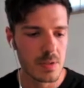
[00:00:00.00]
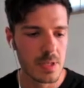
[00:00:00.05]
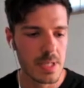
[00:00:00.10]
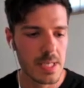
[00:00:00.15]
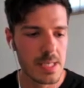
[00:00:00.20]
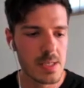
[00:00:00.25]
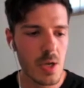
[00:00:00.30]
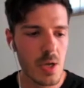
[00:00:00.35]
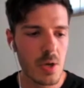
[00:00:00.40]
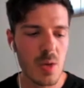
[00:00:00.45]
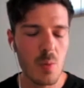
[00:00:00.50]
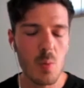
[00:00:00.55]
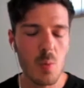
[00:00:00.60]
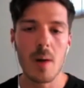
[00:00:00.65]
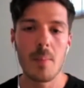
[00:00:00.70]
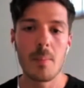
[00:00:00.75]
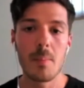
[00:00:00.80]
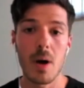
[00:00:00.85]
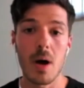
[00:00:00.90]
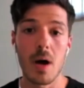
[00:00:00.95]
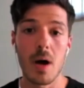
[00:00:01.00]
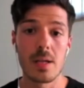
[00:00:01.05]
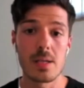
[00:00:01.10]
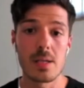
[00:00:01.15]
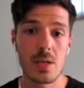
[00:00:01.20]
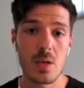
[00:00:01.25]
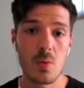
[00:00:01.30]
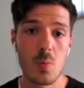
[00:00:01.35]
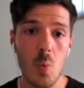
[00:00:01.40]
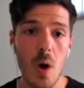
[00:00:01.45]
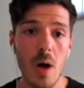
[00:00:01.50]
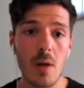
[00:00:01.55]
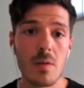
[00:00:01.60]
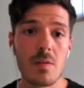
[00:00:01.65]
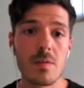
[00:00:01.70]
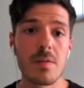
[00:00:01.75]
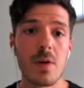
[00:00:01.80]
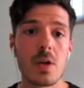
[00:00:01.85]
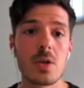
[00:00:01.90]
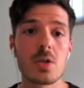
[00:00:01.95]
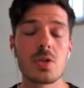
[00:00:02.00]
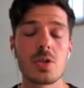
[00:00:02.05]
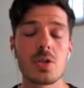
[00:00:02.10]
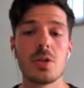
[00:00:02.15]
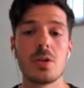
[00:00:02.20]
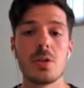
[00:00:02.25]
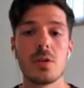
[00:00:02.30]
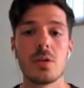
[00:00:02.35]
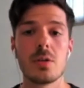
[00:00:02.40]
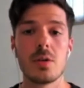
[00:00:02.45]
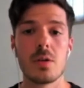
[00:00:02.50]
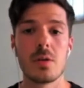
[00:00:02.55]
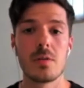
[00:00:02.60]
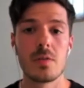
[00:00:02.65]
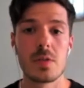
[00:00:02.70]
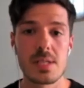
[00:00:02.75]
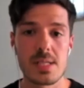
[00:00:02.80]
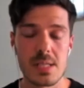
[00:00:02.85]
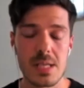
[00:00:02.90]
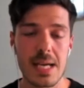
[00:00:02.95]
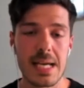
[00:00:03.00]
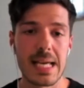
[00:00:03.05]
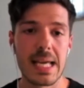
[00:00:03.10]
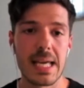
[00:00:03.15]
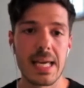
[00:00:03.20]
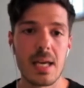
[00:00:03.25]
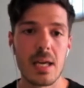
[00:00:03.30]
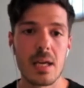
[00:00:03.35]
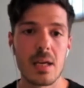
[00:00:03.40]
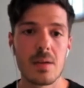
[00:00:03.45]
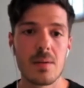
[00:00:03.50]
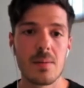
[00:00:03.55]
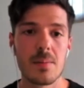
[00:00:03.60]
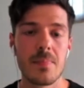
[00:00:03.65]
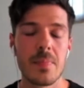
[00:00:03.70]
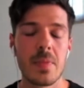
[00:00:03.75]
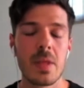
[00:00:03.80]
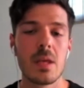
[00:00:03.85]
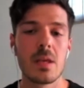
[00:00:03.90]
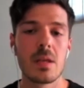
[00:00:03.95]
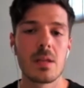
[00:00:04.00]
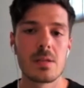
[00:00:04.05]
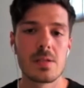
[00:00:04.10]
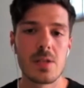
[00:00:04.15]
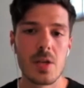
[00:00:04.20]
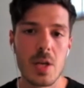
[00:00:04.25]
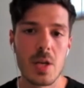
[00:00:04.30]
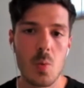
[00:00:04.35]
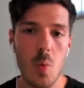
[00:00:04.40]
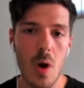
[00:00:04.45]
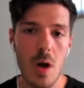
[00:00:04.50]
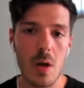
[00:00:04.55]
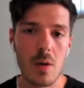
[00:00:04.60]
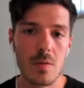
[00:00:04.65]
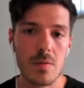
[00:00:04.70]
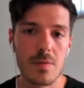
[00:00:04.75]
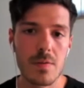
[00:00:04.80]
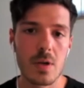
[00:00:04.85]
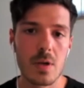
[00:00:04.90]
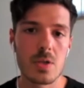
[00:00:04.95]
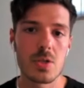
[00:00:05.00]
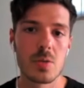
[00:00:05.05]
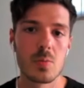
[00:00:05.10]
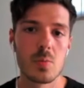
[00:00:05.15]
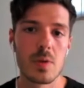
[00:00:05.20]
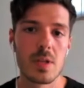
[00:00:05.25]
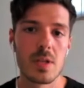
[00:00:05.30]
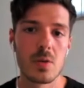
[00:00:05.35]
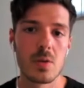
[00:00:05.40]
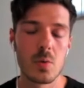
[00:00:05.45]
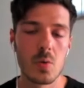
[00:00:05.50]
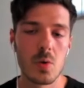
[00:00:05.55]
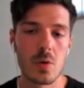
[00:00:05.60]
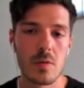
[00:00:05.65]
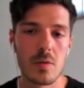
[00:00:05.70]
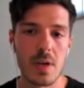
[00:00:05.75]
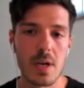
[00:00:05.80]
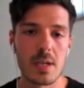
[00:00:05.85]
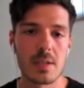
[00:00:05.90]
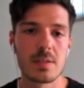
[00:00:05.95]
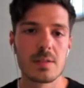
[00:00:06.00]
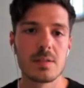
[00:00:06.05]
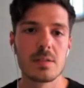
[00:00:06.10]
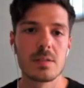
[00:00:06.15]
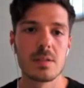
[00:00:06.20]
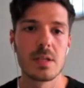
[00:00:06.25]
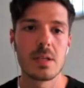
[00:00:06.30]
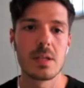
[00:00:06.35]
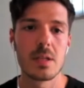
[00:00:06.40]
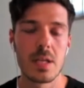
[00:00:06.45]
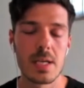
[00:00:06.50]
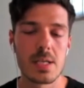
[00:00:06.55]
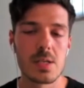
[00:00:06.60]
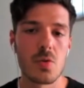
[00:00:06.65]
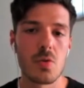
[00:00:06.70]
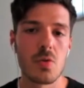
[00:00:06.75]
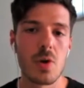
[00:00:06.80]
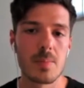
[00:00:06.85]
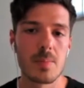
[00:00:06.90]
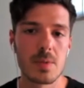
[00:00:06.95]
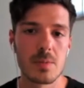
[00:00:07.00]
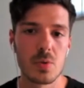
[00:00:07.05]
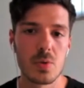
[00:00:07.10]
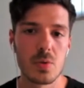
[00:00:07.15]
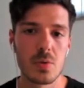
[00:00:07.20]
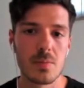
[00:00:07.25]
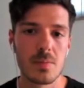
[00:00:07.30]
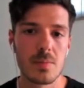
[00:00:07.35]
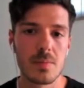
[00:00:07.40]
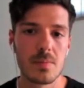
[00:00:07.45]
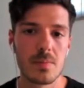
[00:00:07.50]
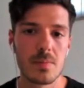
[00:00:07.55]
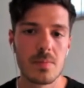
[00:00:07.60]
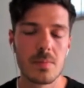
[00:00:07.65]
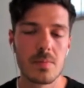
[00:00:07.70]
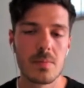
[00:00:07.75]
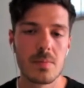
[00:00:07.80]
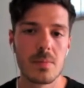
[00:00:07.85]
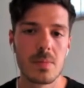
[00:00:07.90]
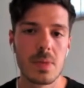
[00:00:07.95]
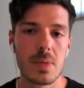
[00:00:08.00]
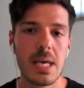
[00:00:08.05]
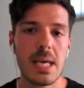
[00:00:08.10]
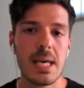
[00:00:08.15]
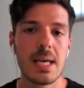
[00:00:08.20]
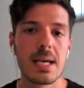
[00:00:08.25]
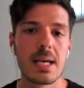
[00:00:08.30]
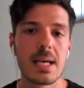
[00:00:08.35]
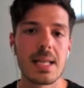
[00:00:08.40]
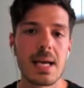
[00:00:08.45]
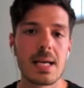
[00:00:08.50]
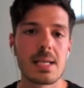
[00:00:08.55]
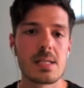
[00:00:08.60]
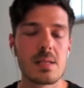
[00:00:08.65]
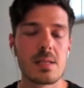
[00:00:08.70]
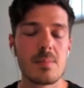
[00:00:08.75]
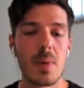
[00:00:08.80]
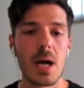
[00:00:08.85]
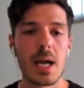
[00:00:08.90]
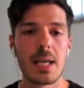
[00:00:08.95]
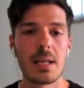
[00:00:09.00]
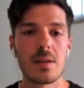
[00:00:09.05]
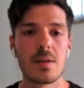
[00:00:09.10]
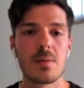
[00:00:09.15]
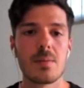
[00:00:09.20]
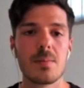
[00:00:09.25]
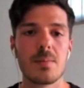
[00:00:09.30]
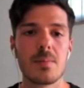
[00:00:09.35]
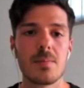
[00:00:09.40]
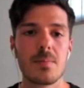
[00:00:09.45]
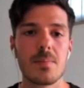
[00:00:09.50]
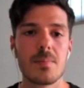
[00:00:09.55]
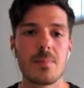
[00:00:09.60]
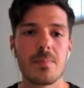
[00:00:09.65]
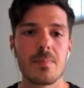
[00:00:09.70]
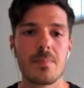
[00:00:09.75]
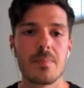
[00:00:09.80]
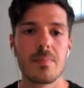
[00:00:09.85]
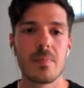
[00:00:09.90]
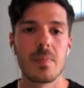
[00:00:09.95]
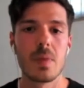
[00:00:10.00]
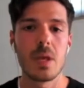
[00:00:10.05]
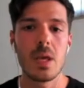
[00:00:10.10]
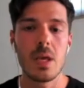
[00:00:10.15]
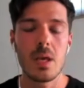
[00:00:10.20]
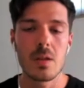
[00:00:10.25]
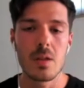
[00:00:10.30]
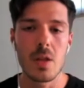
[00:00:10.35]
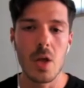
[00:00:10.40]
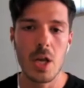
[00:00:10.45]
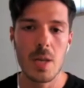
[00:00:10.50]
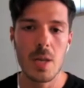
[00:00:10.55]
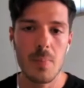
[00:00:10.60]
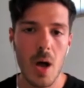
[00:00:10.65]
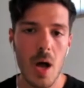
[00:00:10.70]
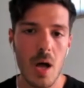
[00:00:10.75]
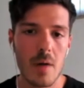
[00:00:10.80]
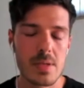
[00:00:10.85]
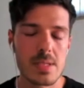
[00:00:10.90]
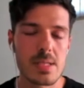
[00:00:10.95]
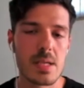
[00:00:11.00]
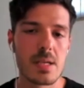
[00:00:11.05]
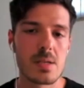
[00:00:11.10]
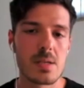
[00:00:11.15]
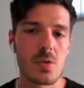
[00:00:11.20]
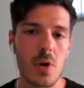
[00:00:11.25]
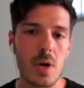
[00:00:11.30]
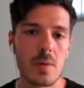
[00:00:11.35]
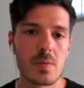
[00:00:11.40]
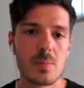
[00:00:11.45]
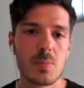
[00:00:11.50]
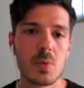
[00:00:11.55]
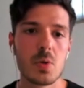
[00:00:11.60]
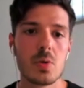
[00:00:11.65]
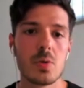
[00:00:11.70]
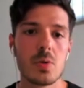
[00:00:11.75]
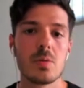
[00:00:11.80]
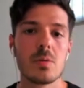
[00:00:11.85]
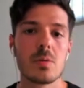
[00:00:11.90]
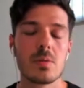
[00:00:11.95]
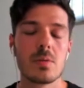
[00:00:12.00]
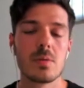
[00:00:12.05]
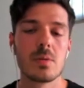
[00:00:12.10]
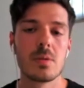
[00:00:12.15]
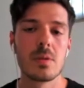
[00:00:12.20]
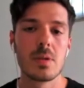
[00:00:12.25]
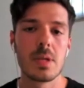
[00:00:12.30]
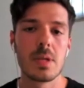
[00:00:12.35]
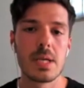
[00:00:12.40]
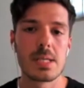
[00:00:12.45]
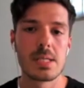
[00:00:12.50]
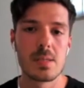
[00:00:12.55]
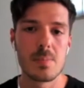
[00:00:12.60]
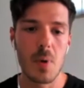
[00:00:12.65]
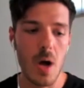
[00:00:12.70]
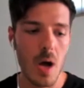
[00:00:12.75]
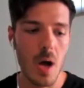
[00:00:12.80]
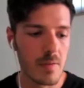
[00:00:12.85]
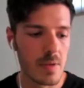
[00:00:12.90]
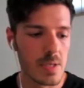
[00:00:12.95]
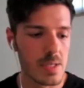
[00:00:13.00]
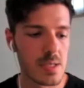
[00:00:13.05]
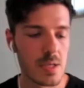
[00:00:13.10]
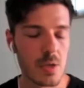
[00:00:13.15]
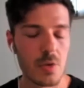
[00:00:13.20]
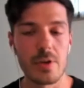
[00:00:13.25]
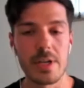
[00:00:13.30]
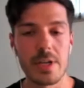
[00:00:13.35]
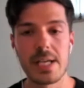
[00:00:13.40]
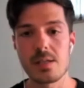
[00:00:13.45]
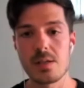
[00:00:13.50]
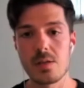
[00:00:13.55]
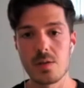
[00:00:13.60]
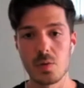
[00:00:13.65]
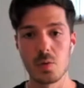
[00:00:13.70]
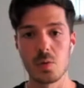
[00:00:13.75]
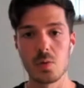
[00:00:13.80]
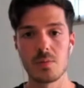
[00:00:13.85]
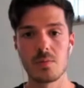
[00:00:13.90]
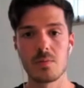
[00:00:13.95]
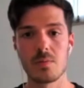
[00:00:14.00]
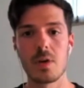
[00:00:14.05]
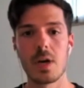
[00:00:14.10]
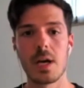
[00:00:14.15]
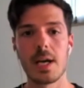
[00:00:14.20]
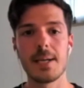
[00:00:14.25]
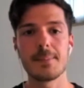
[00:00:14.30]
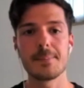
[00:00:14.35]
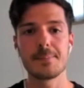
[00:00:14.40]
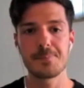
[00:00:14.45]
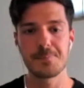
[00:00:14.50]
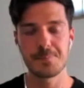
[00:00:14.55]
there's only one part, there's only one function of the psyche. There's only one function within all of us that is corruptible, and that is the mind. The only part of us that is corruptible is the part of us that creates thought, right?